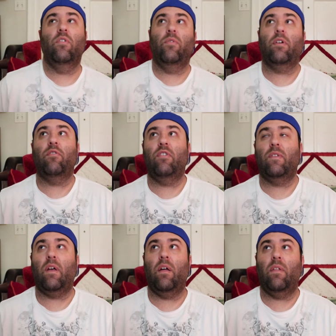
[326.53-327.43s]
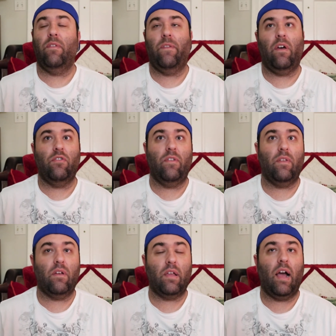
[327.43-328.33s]
when she woke up, she saw thought she
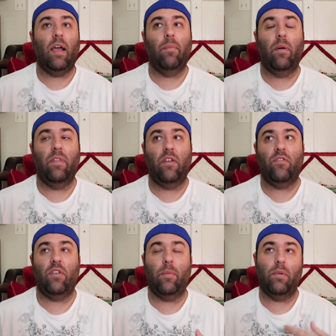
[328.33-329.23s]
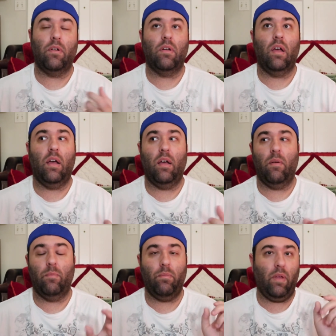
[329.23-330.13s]
saw Kaiba. Then she opened her,
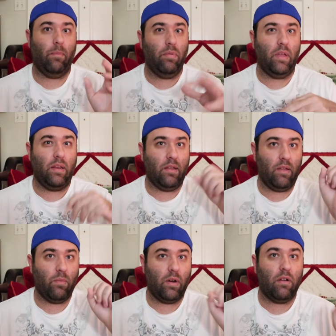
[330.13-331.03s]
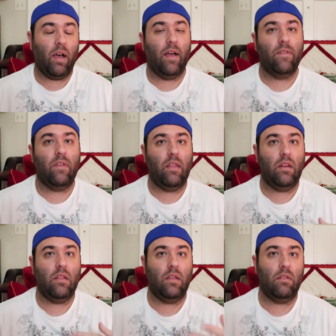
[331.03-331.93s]
um, like blinked and like rubbed her eyes,
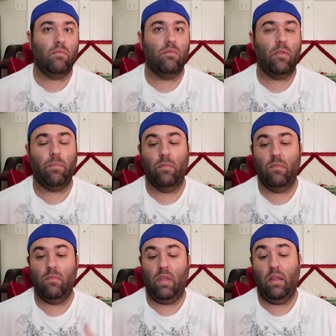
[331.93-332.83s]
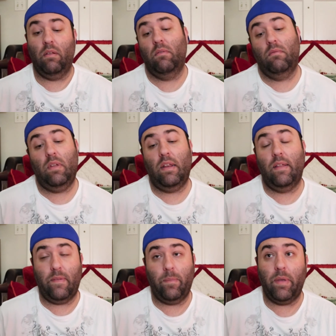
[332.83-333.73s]
and he, it, he
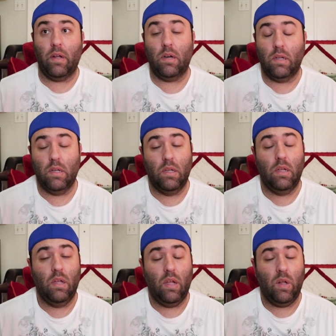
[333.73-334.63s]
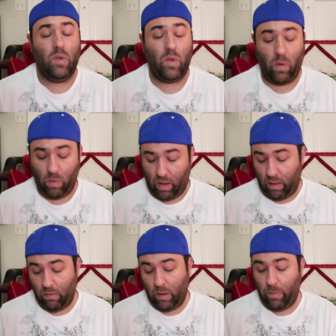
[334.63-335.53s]
disappeared. So
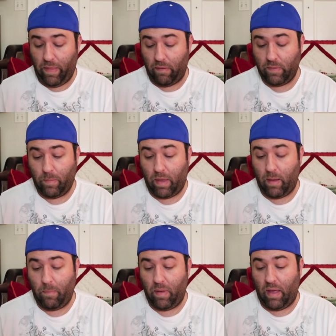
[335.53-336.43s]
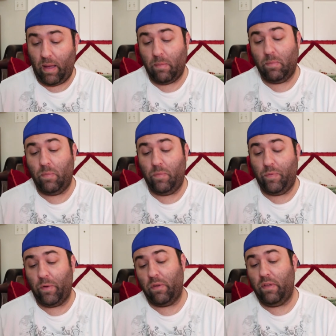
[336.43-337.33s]
I don't know what that was about, but I
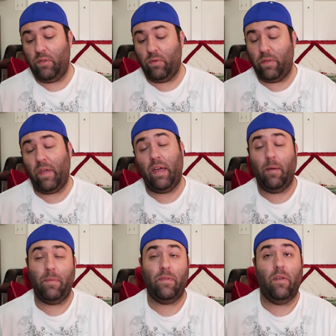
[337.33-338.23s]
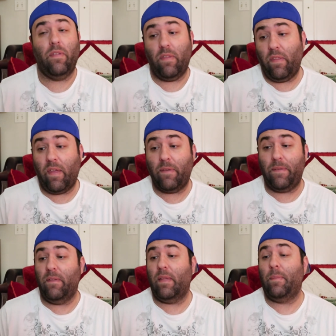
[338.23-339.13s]
thoroughly enjoyed that episode. That
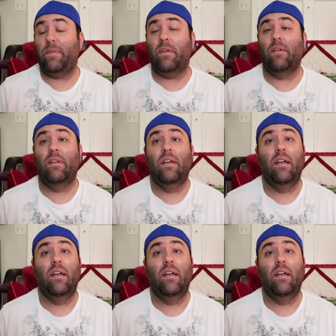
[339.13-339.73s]
was in the episode.